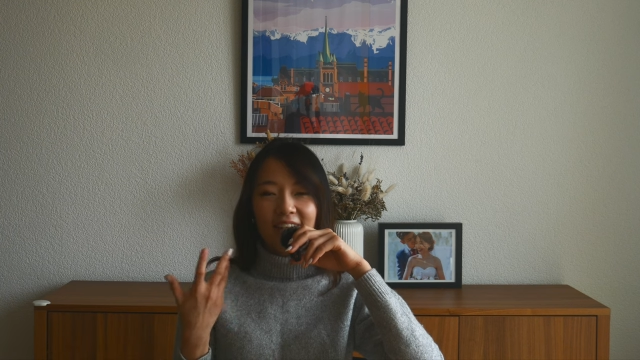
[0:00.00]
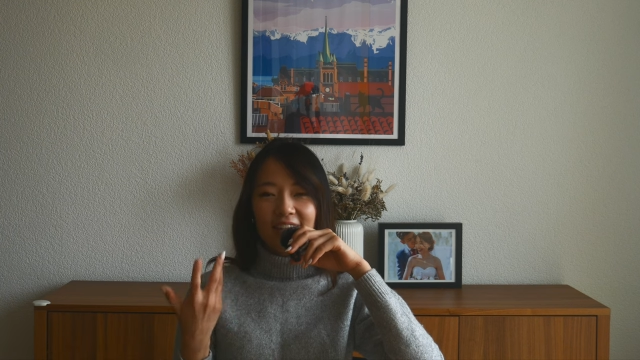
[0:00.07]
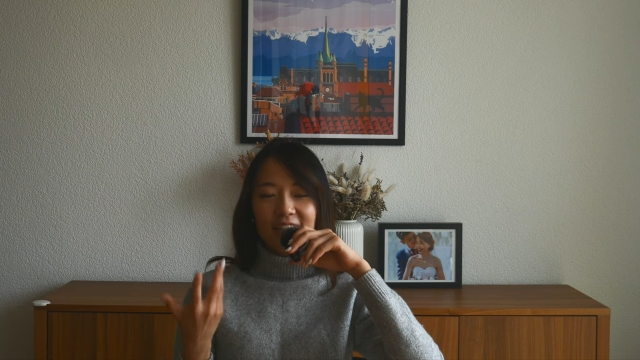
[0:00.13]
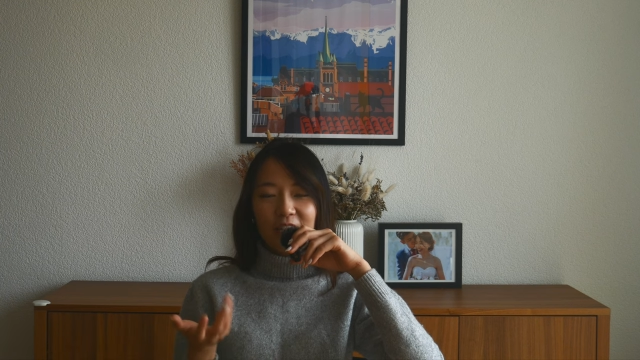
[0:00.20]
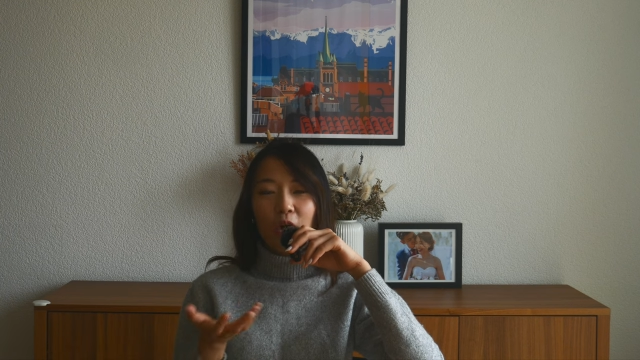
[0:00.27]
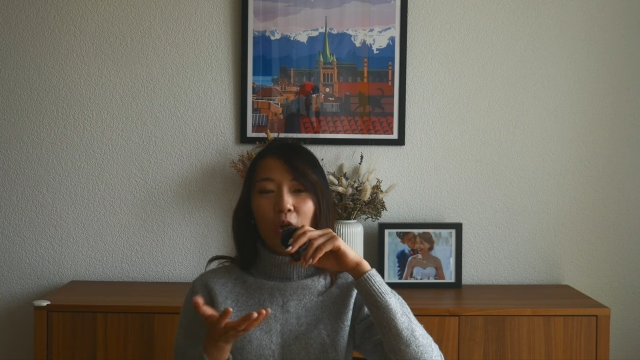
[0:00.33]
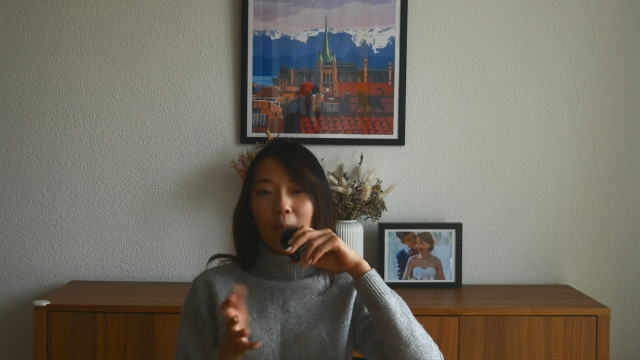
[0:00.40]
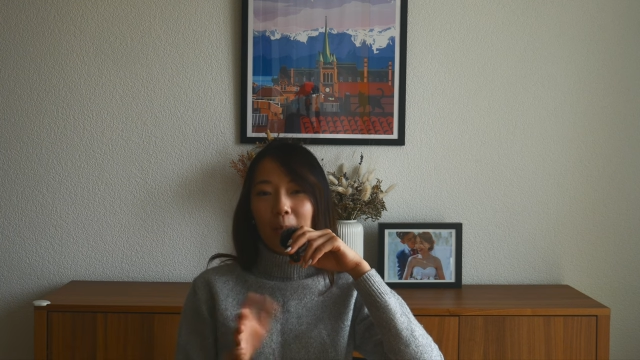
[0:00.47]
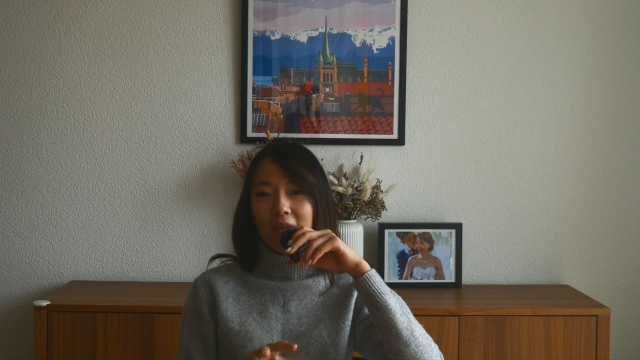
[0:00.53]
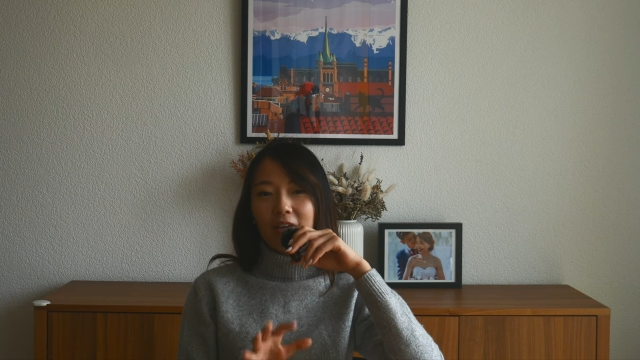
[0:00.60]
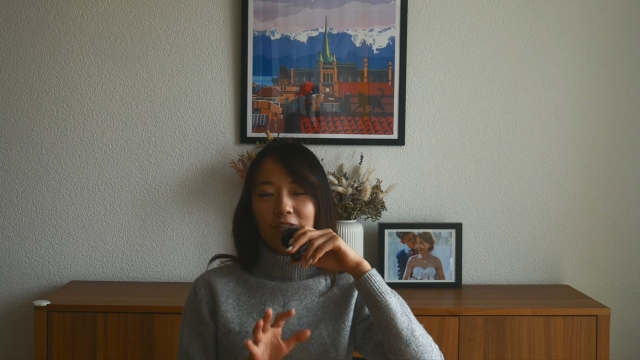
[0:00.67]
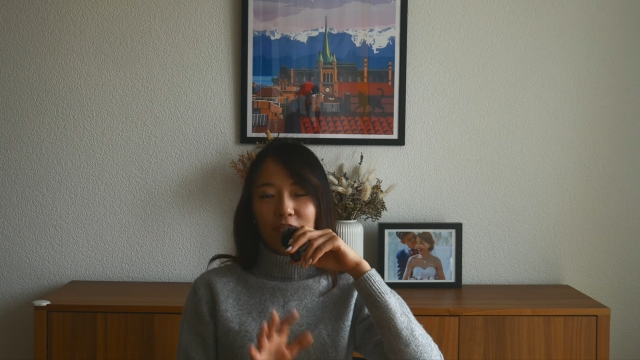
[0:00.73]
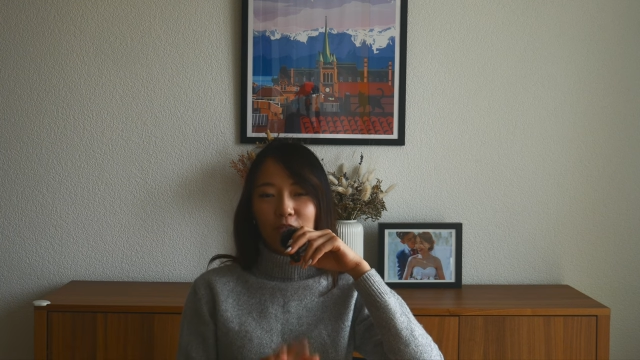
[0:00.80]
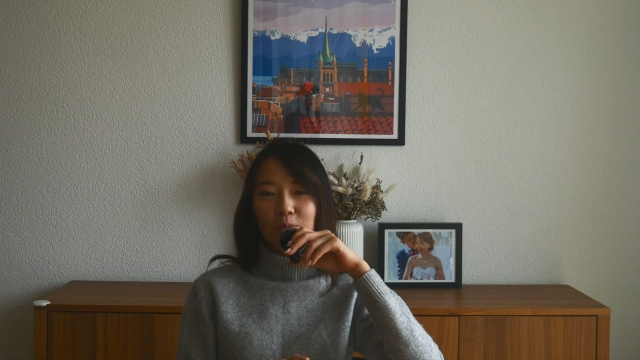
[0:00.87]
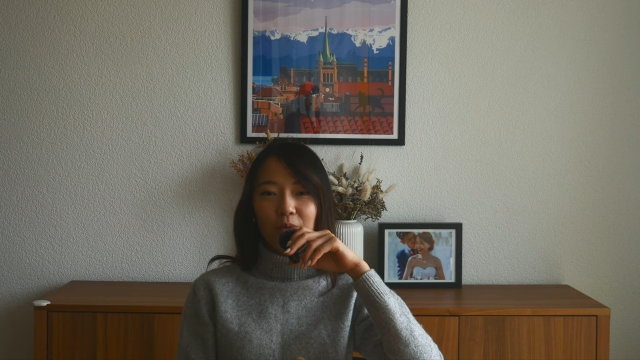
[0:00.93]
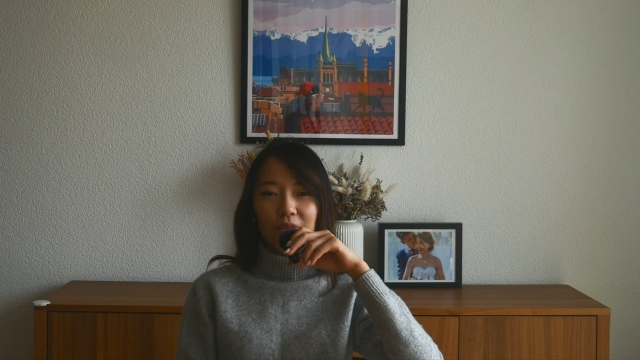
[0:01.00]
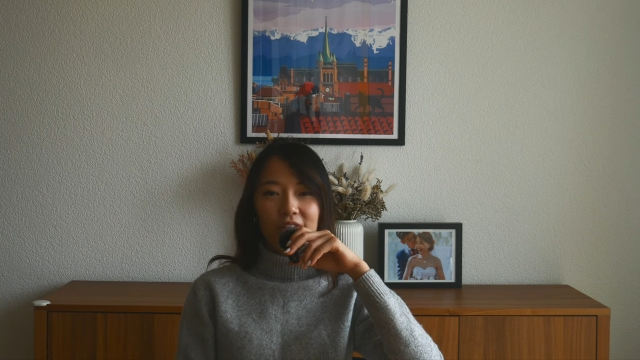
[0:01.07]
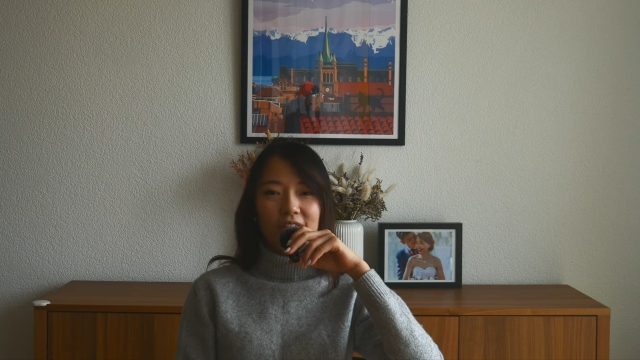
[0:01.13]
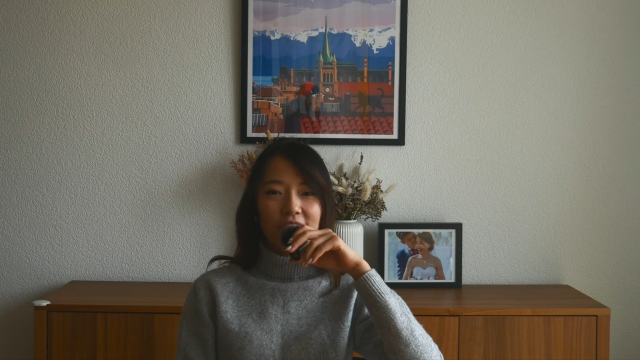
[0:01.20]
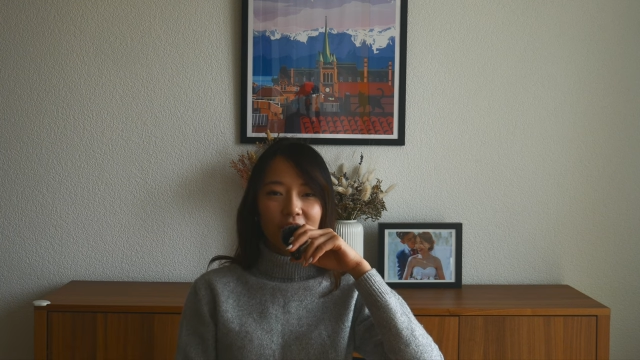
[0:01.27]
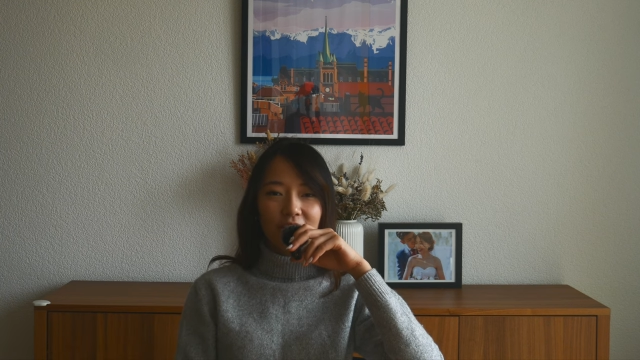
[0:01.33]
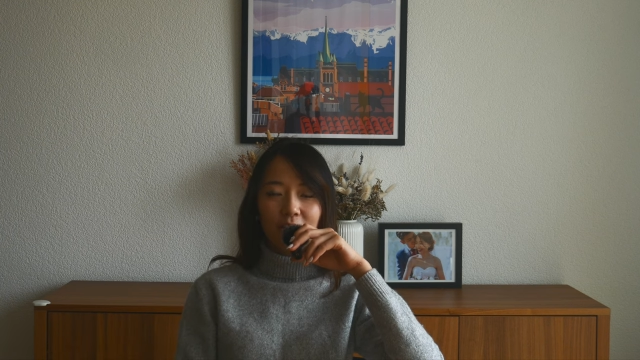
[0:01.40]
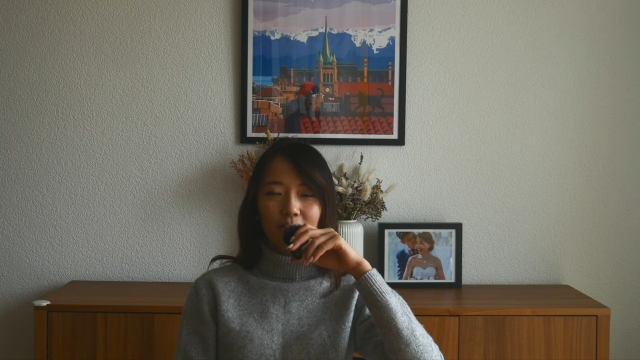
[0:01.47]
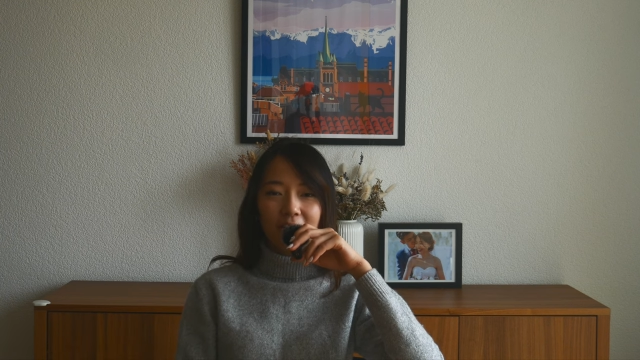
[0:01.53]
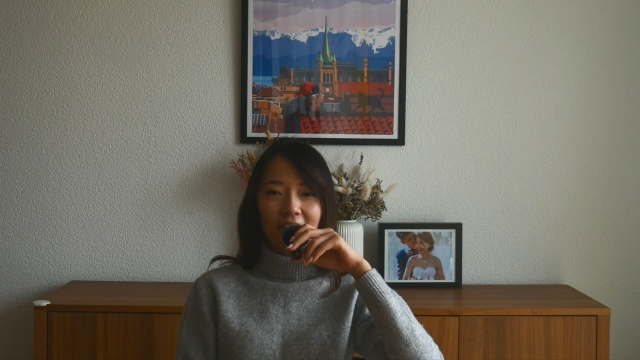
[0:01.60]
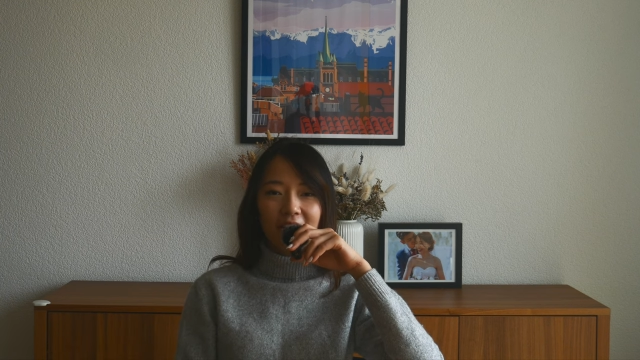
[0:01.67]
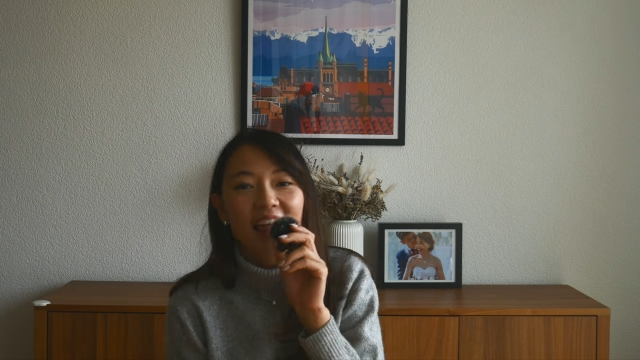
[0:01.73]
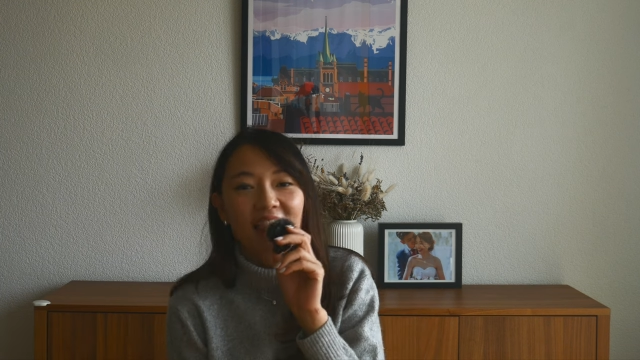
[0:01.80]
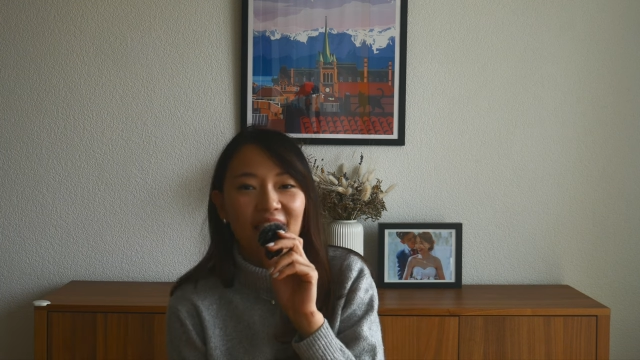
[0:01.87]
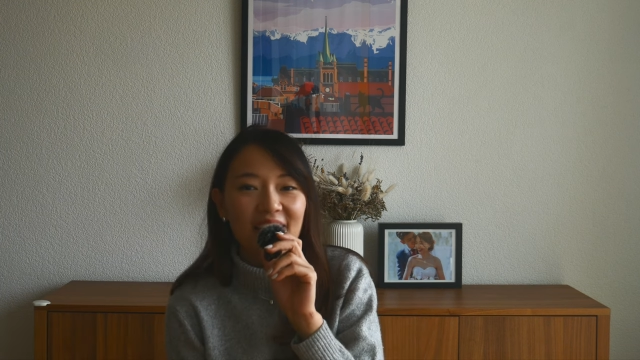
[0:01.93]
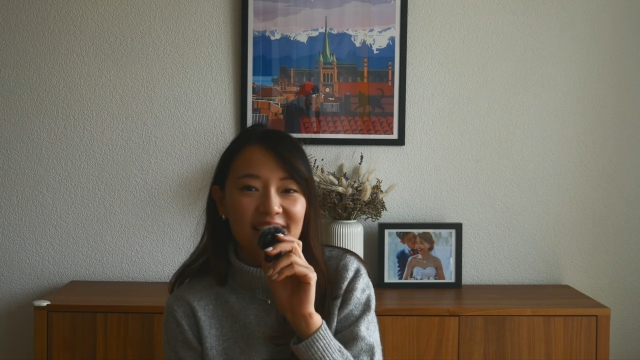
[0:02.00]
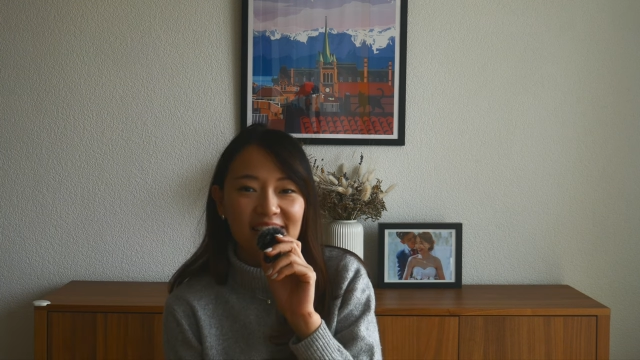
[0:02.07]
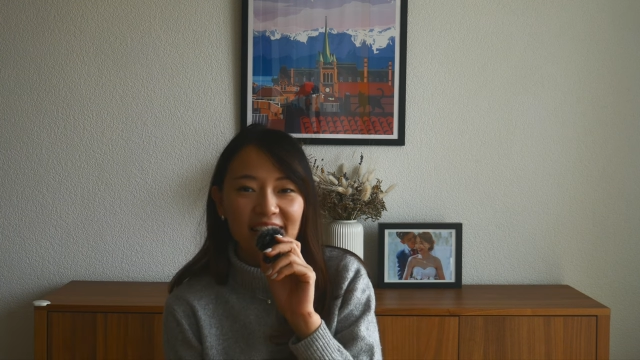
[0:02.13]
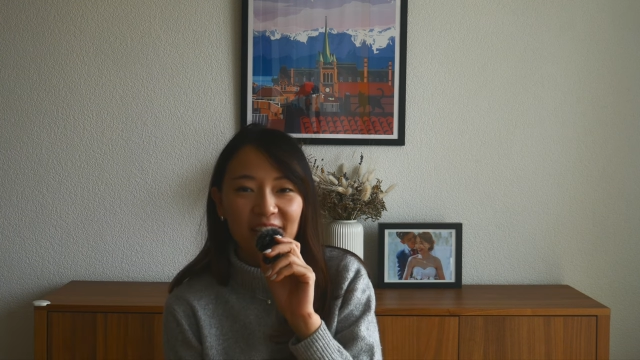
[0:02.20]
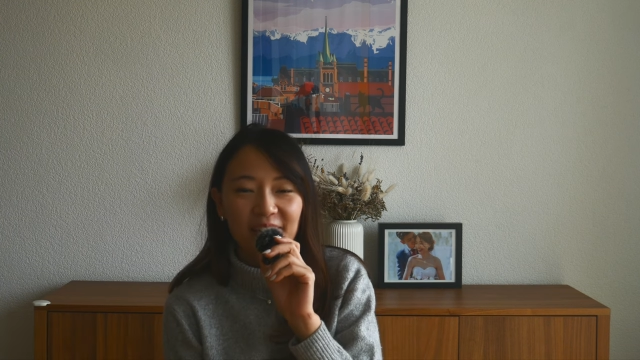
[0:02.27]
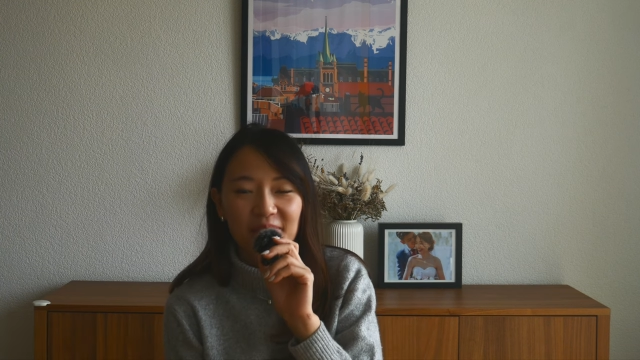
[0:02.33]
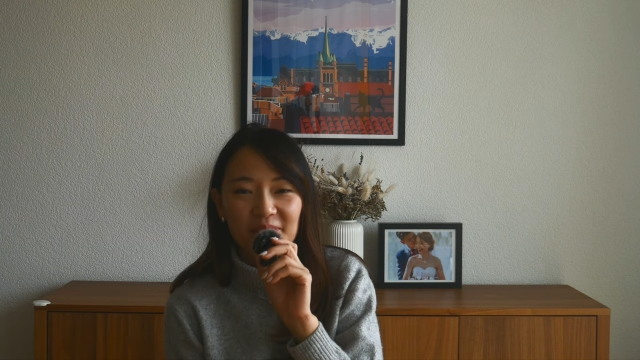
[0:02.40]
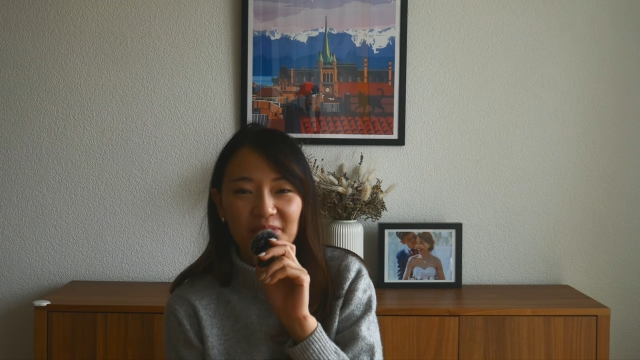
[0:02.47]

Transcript: they all make footprints in your path. And that's the end of my